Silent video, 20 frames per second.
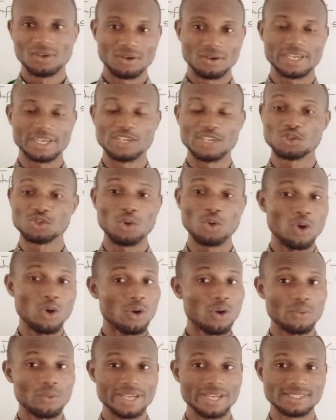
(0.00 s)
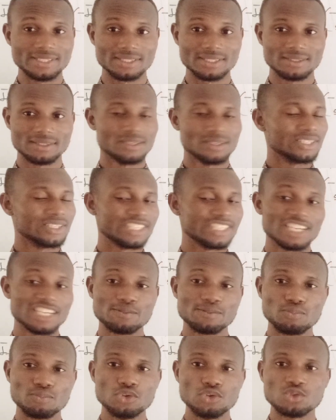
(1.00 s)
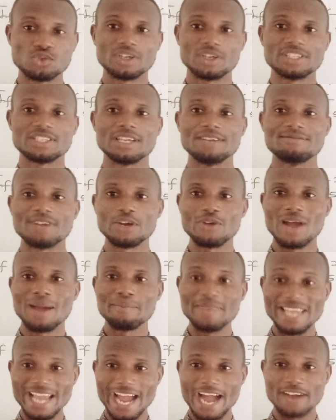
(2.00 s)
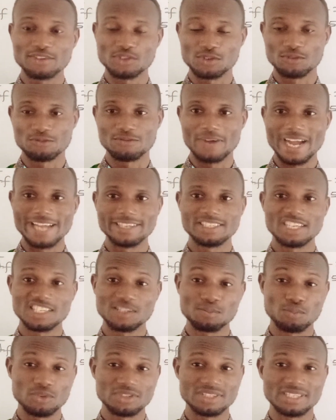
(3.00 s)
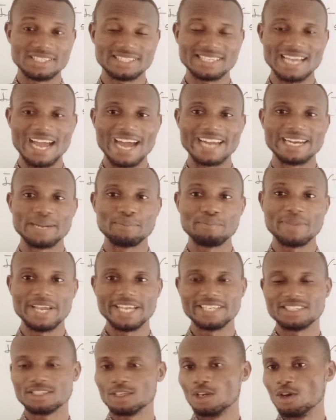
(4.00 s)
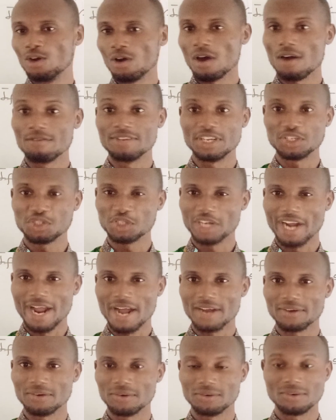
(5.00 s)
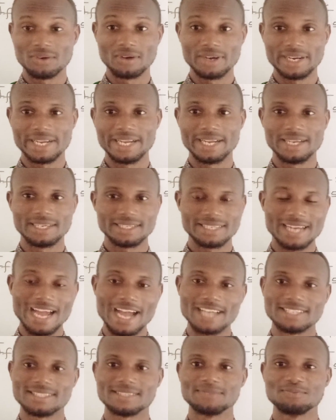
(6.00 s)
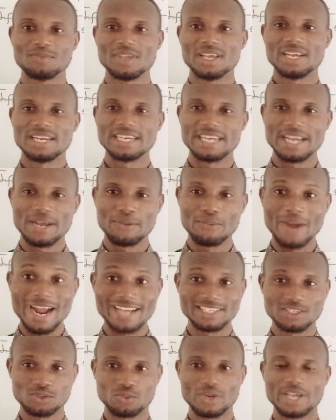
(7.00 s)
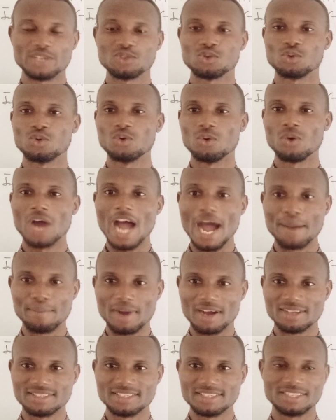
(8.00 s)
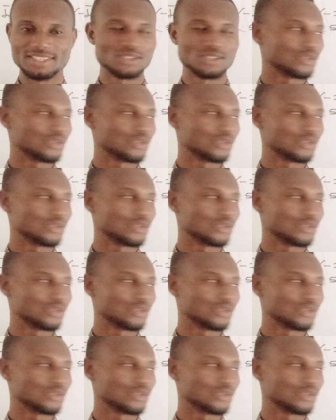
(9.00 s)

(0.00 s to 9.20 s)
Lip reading: Okay, so always just put whatever you are being asked to find, just put it at the base of the triangle. Okay, that's the right way to go about it.